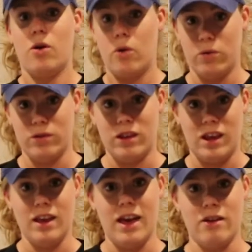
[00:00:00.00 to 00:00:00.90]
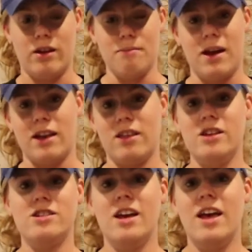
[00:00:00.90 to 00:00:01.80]
only counting
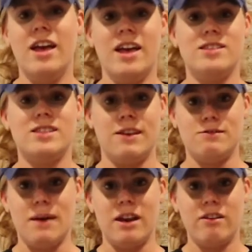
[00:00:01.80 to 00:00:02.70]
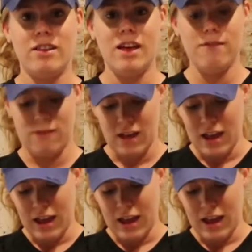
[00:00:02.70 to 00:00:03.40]
mileage. It saves battery life.